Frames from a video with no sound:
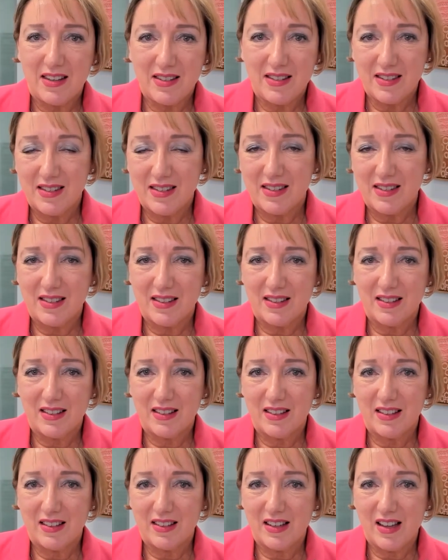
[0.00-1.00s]
It's
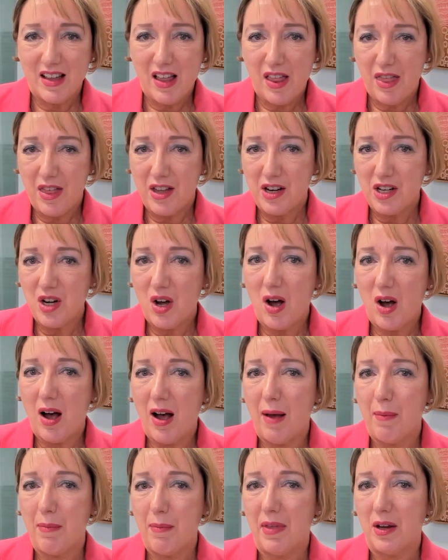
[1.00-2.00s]
at the
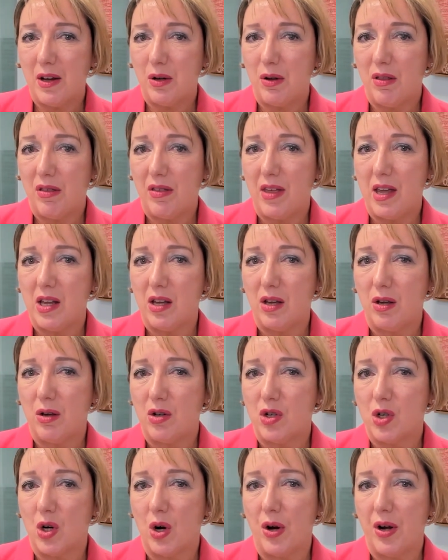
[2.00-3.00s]
time that you think
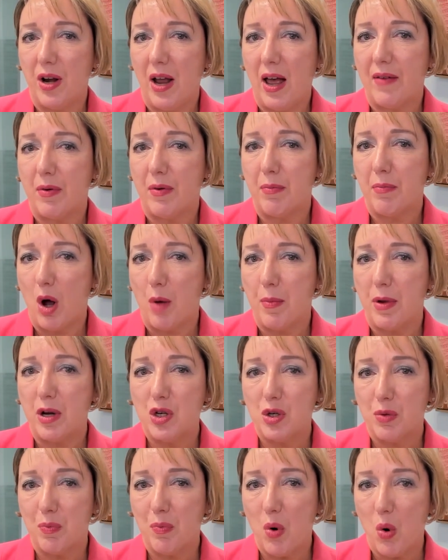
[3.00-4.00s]
you don't have a
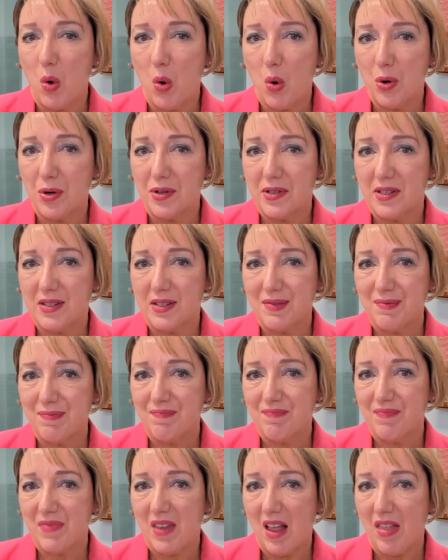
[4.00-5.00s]
moment to pause
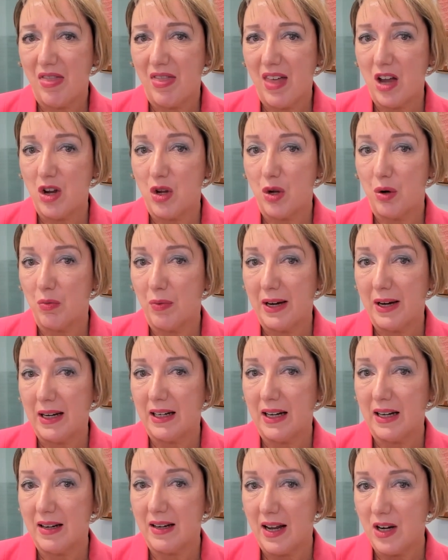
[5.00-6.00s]
that you
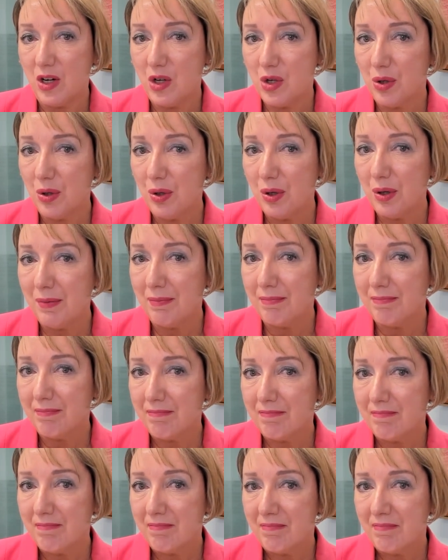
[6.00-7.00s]
really need to,
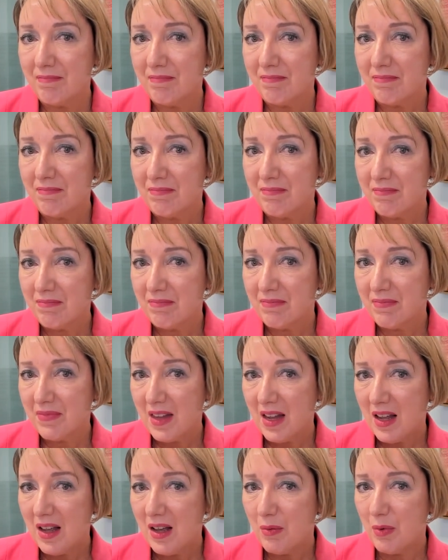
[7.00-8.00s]

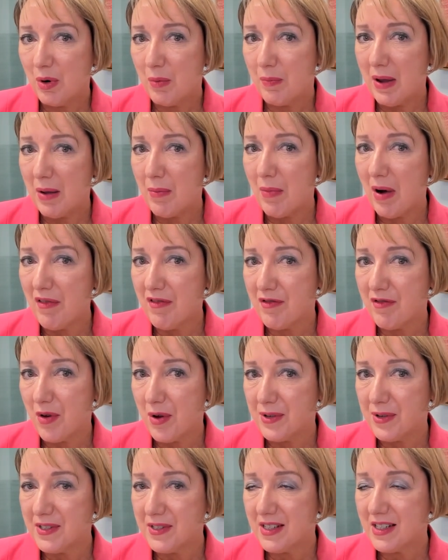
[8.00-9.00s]
would be my
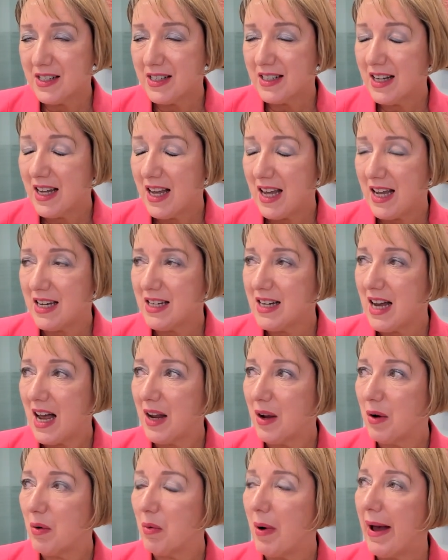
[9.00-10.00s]
first key
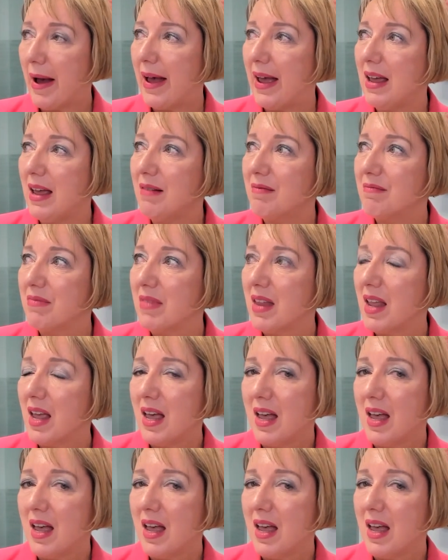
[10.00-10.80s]
takeaway.